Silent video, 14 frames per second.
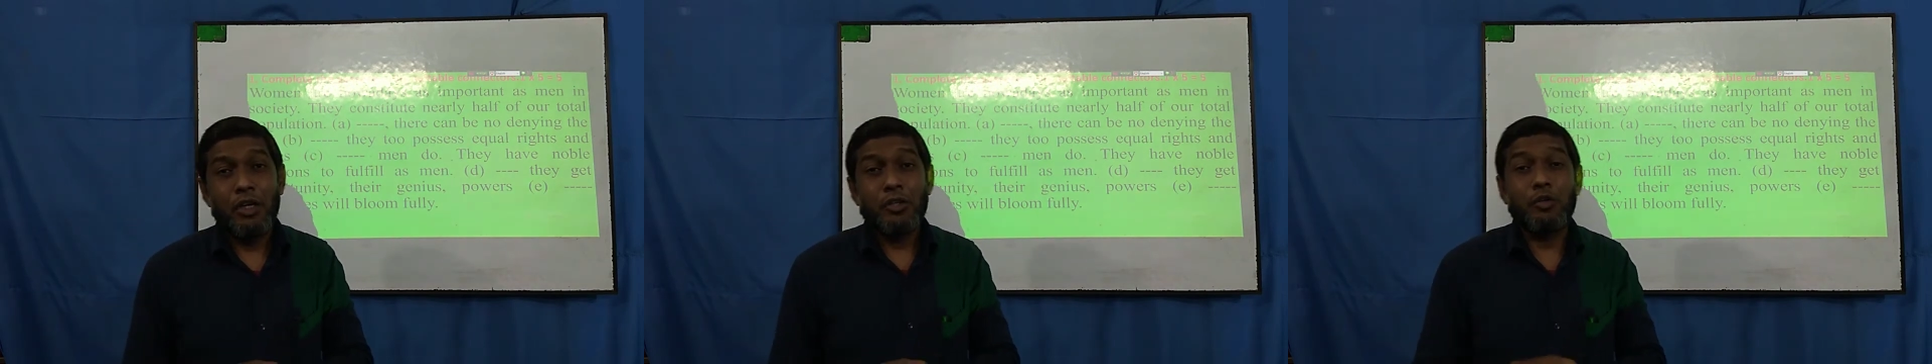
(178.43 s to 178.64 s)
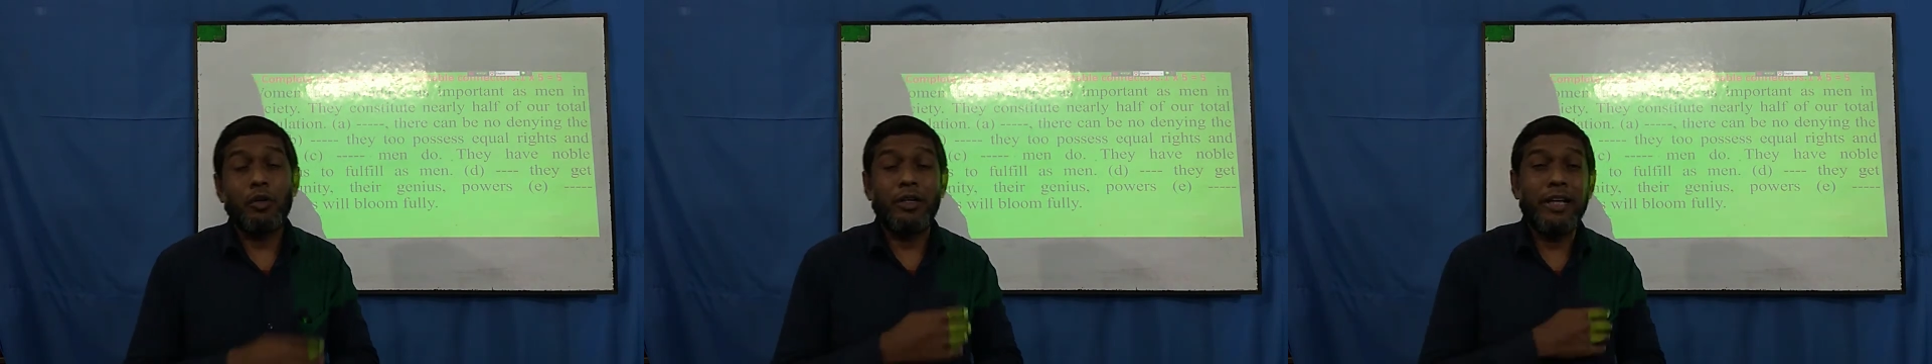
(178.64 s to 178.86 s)

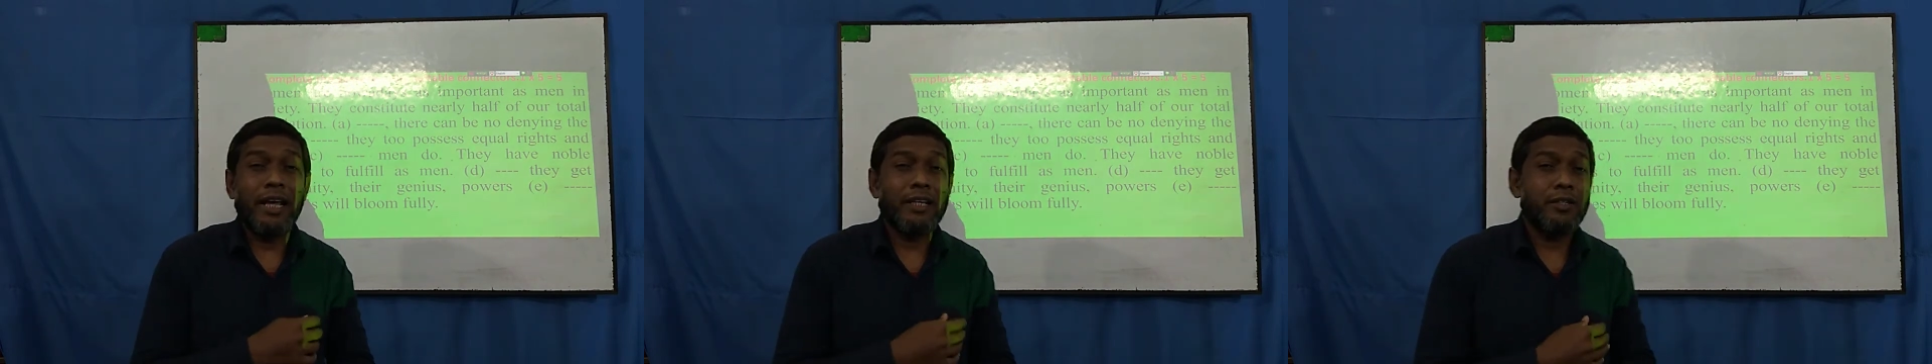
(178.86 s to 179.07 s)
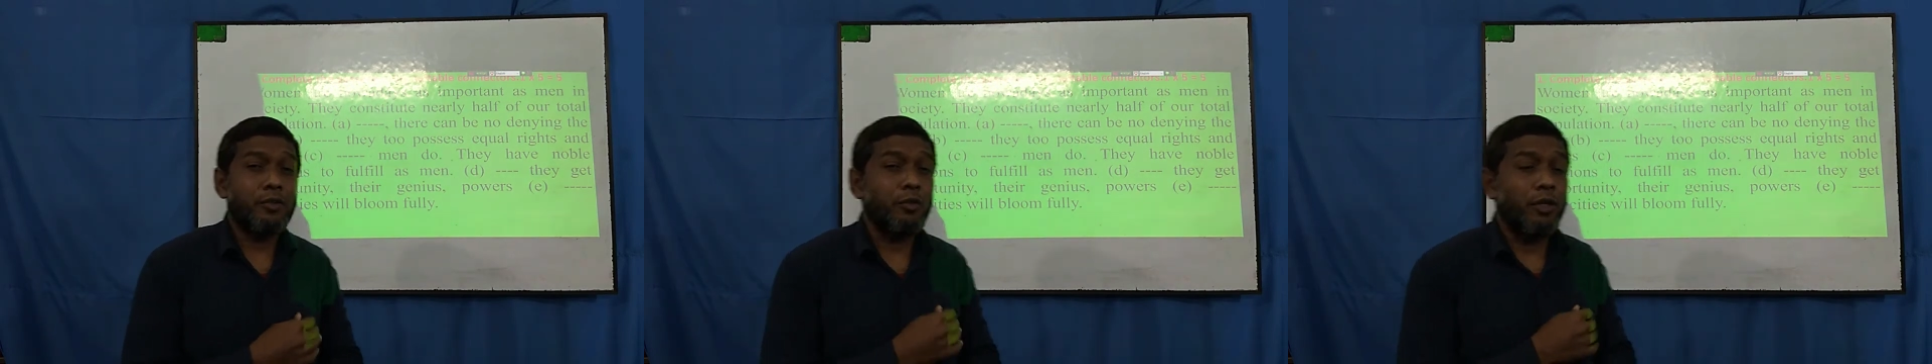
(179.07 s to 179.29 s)
So
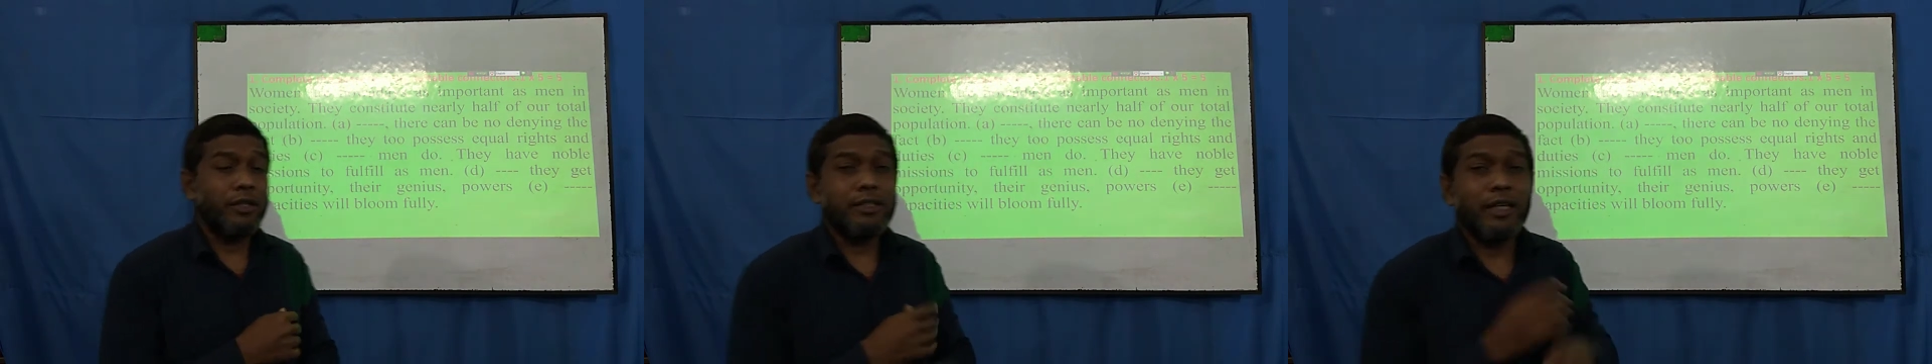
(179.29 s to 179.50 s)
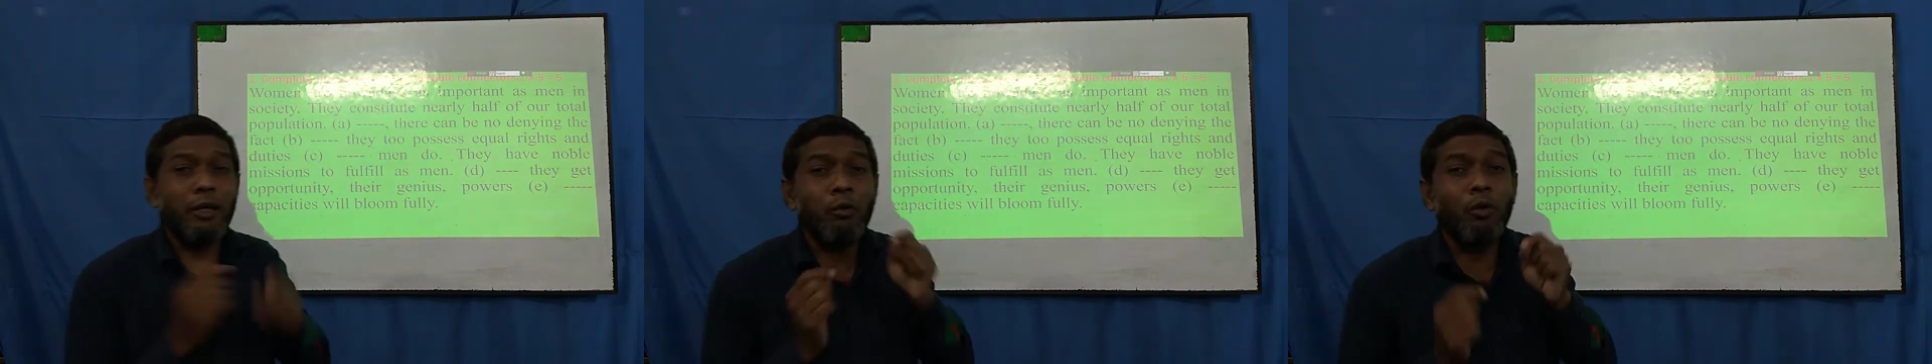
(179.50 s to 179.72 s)
dear
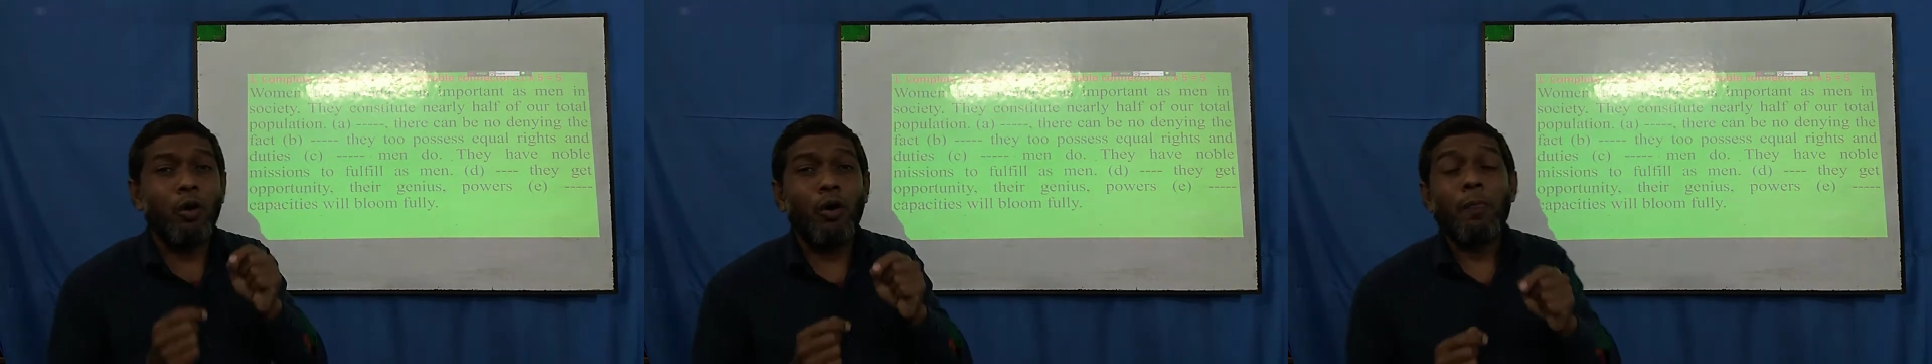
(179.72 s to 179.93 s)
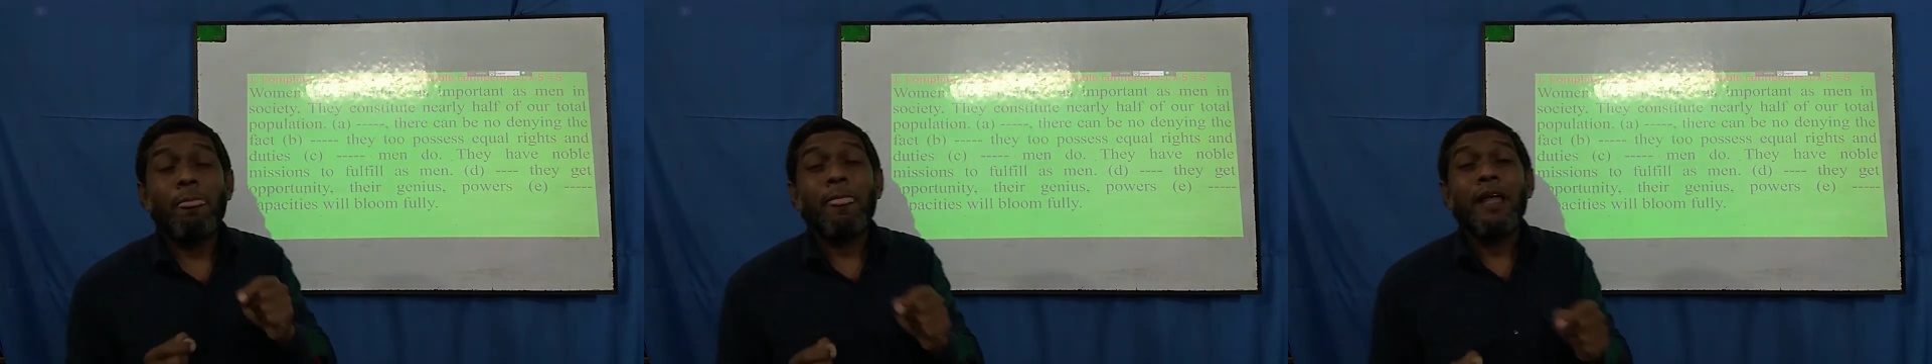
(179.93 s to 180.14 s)
students, you
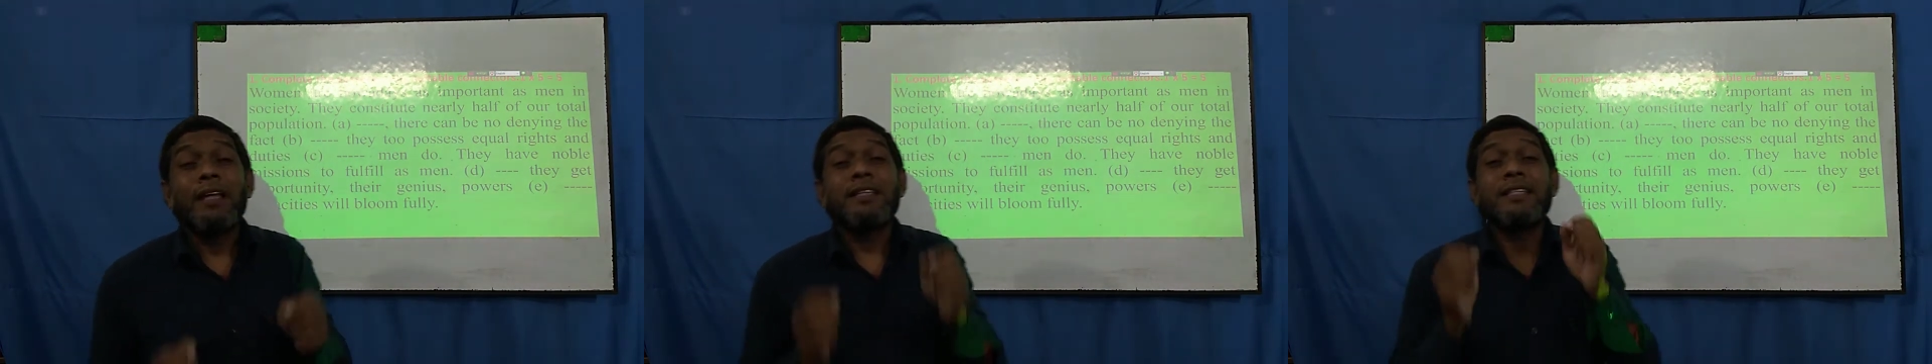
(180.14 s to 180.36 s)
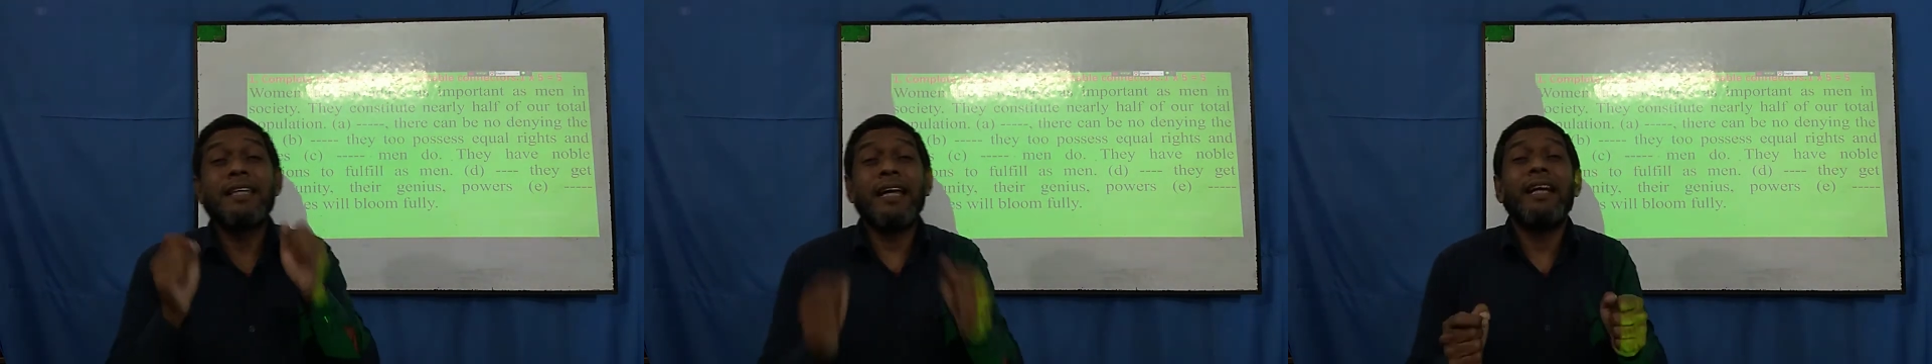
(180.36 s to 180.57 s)
know,
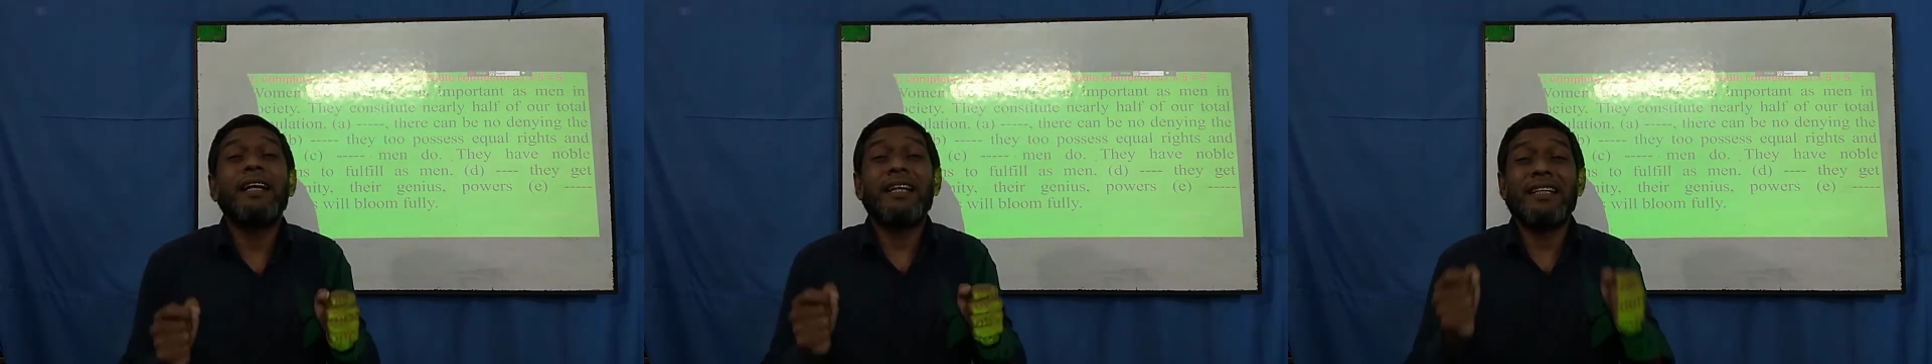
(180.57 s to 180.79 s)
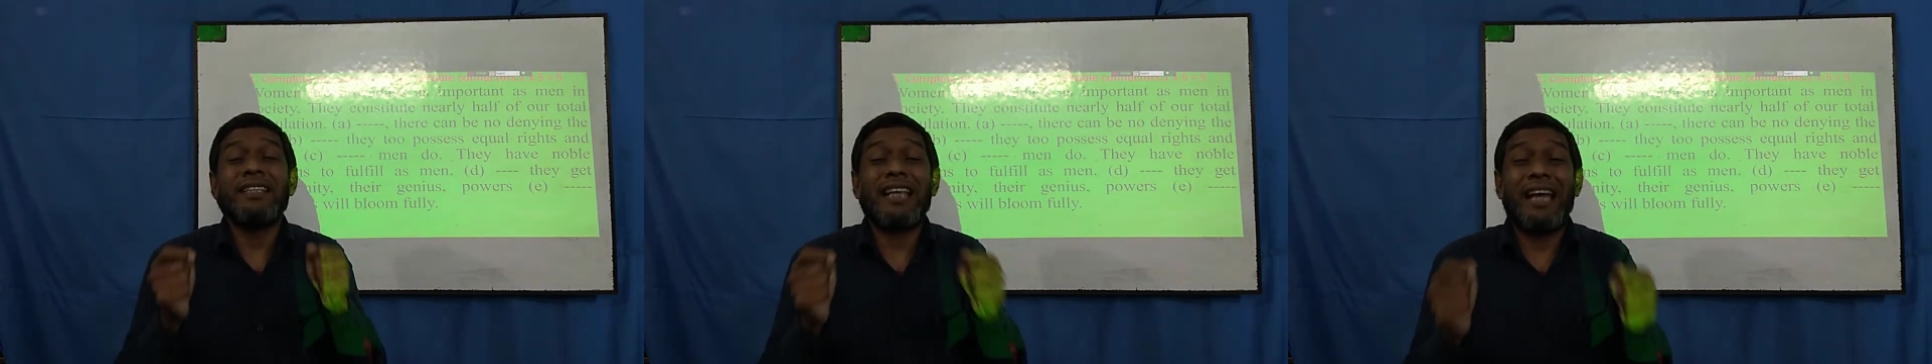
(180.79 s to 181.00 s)
sentence